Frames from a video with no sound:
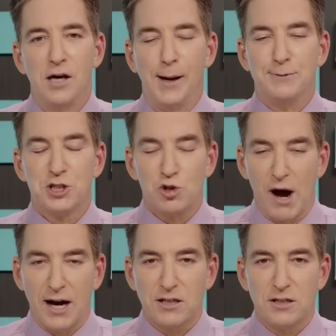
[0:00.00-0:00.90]

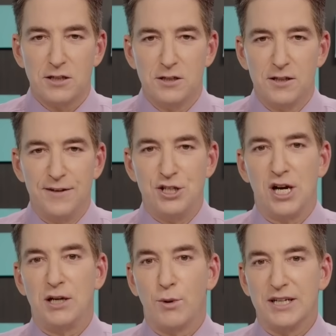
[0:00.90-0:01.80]
obstruct the
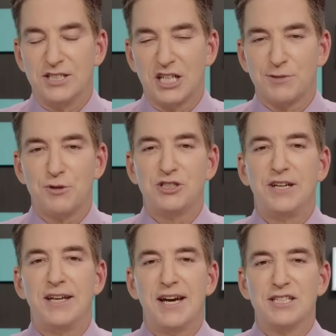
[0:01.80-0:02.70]
January 6th
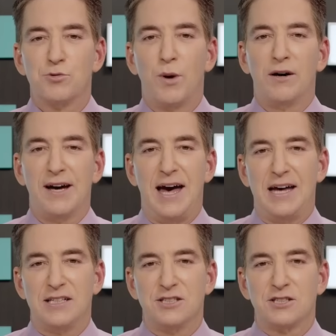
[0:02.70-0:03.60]
proceeding as well
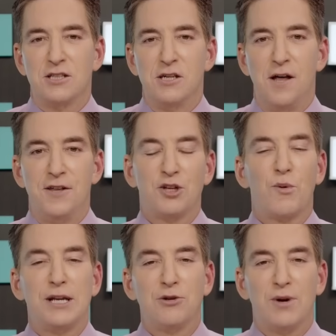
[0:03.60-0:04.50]
as the
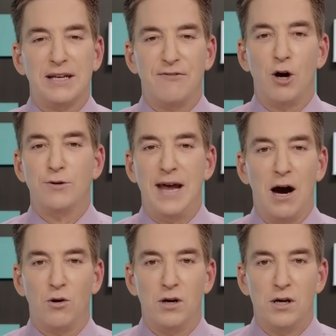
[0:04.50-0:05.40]
2020 vote.
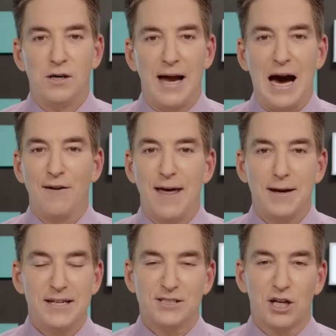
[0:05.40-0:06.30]
Now, how that
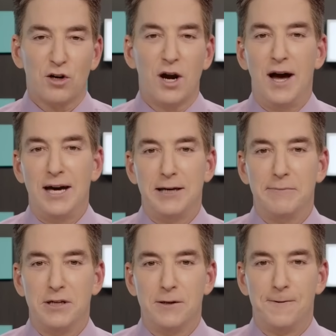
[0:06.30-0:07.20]
is a
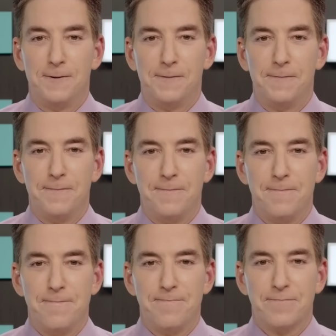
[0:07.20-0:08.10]
crime
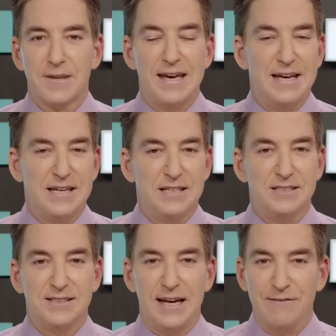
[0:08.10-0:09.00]

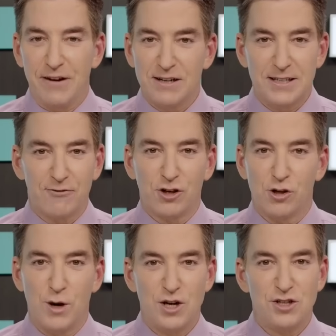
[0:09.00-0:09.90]
is a very difficult
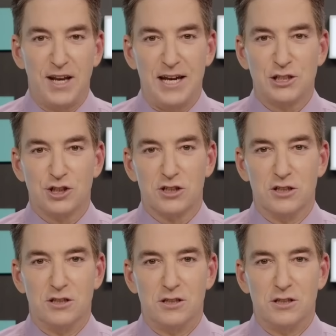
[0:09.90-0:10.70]
question to answer.